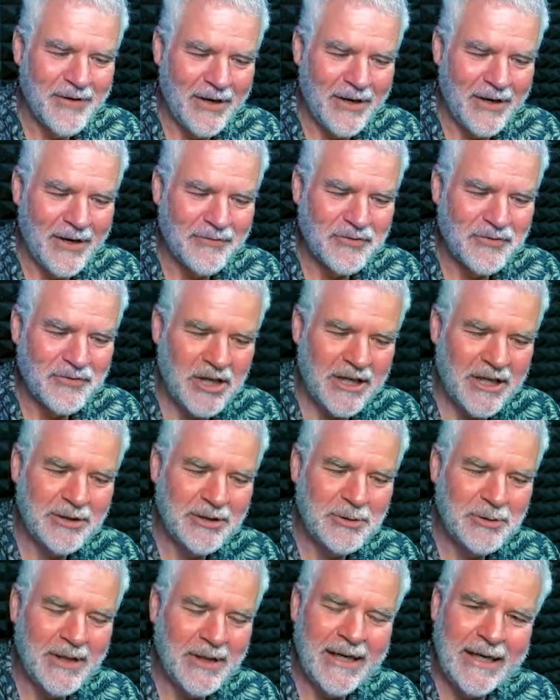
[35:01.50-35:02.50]
Ralph
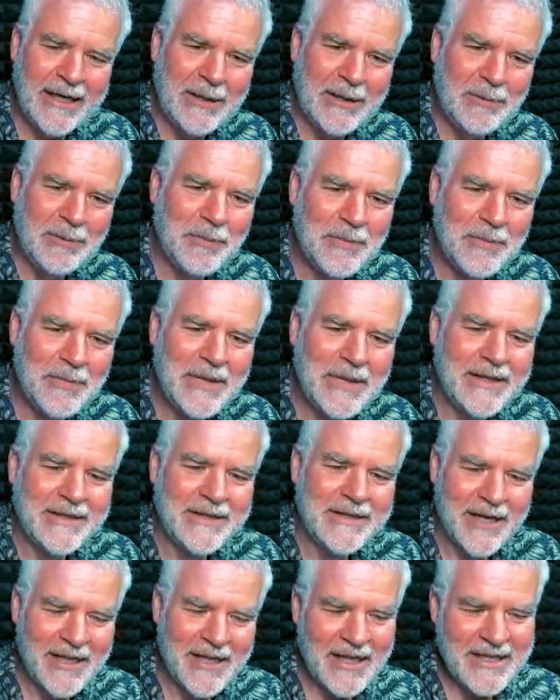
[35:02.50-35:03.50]
Shale. Um,
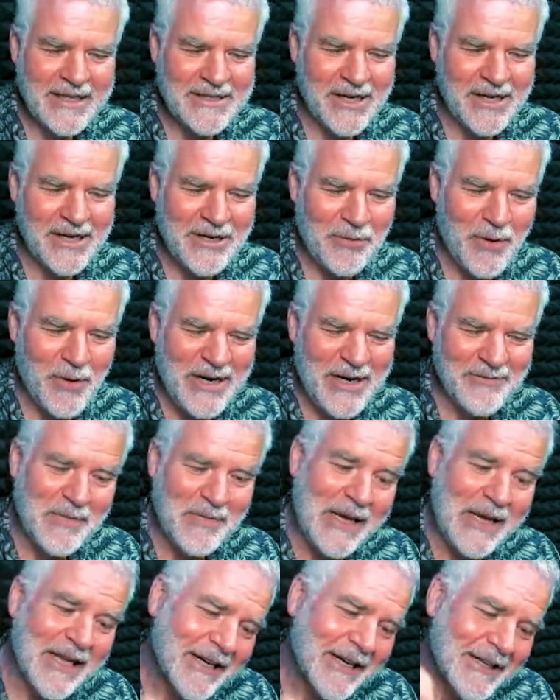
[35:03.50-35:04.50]
I think there's only one
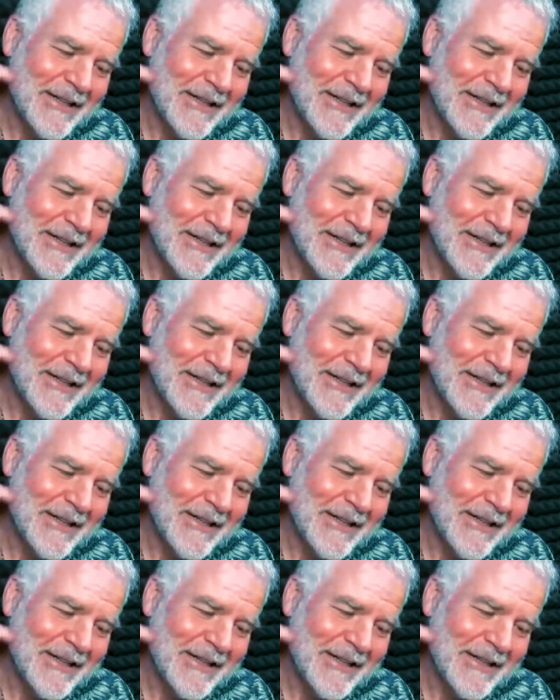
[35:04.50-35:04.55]
of me.